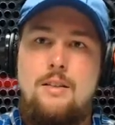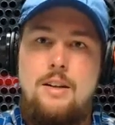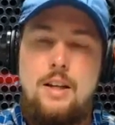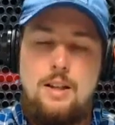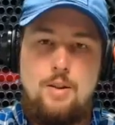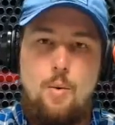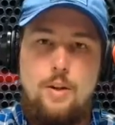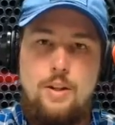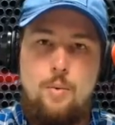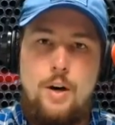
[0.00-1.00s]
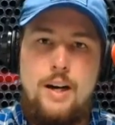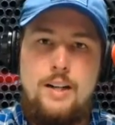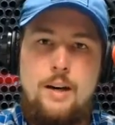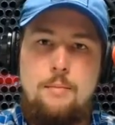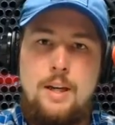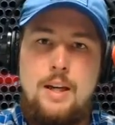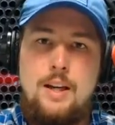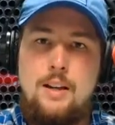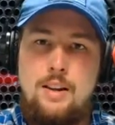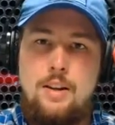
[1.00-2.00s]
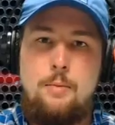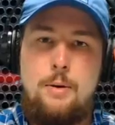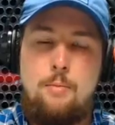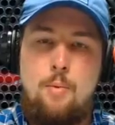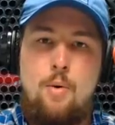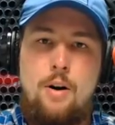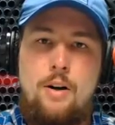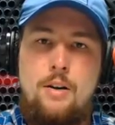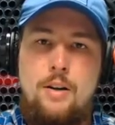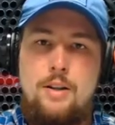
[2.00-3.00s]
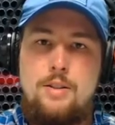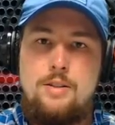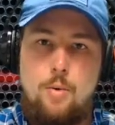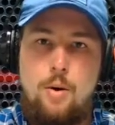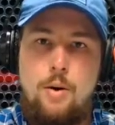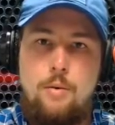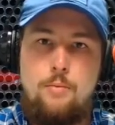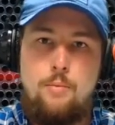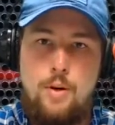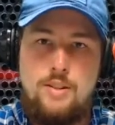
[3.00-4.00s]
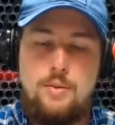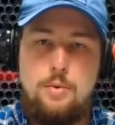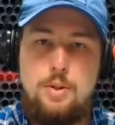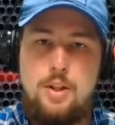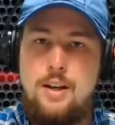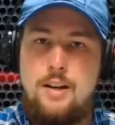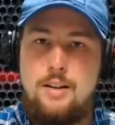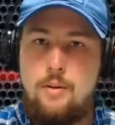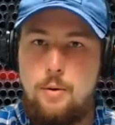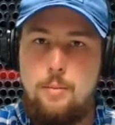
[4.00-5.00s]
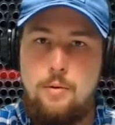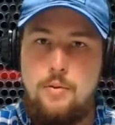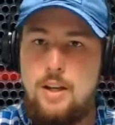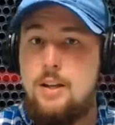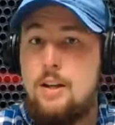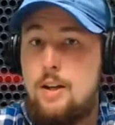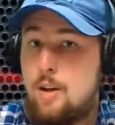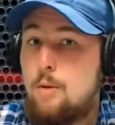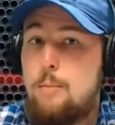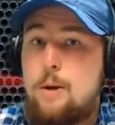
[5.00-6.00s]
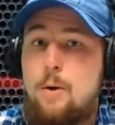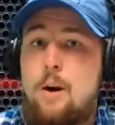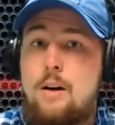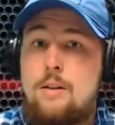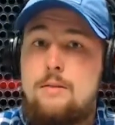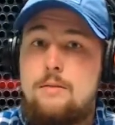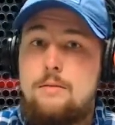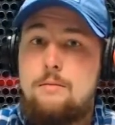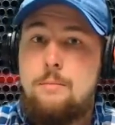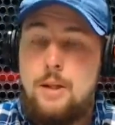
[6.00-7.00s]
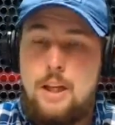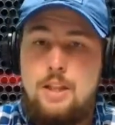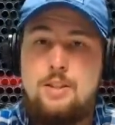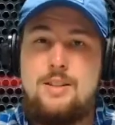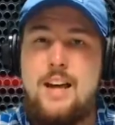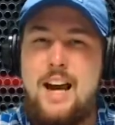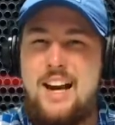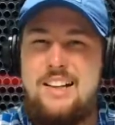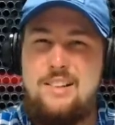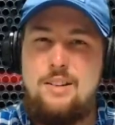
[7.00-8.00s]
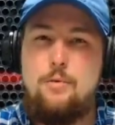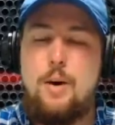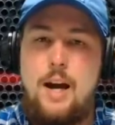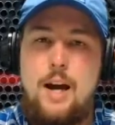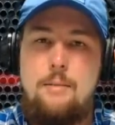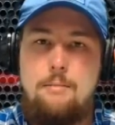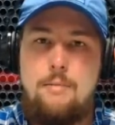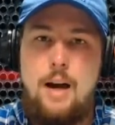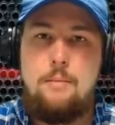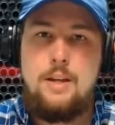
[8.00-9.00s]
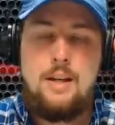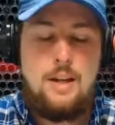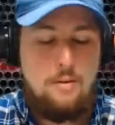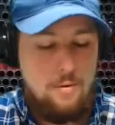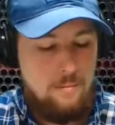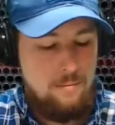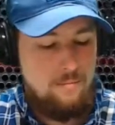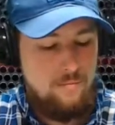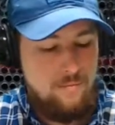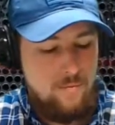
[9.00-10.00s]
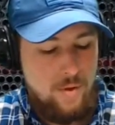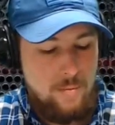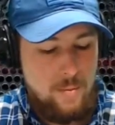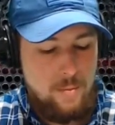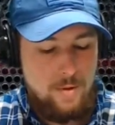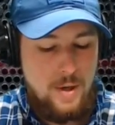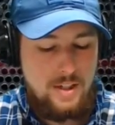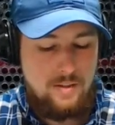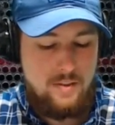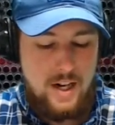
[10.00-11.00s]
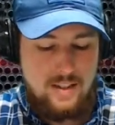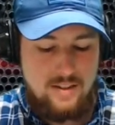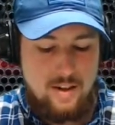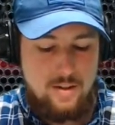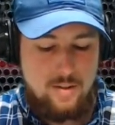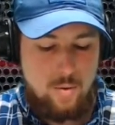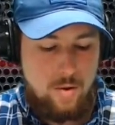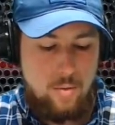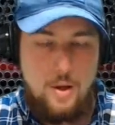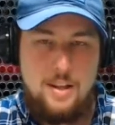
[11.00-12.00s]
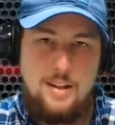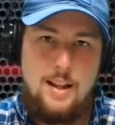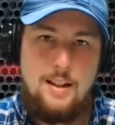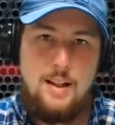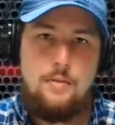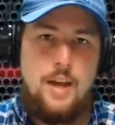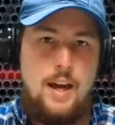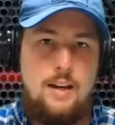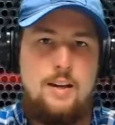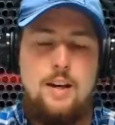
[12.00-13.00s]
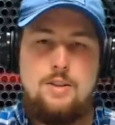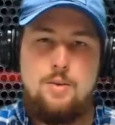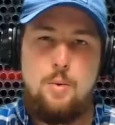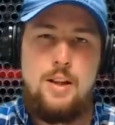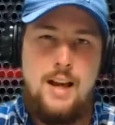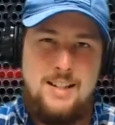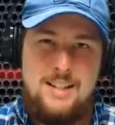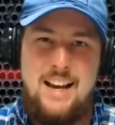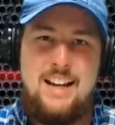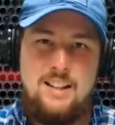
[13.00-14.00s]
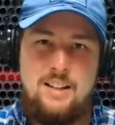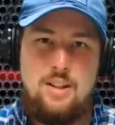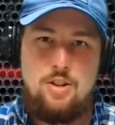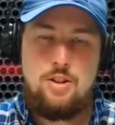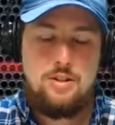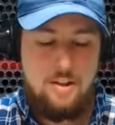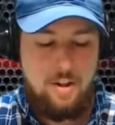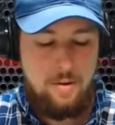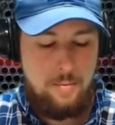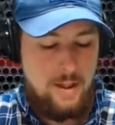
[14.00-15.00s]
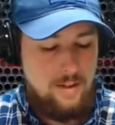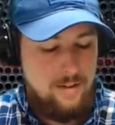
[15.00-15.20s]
he's going to wind up getting a little bit more story resolution in a different movie. Could be wrong, but that's just kind of what I'm I'm thinking from from the perspective that I saw and sort of the way that they left that storyline dangling just a little bit.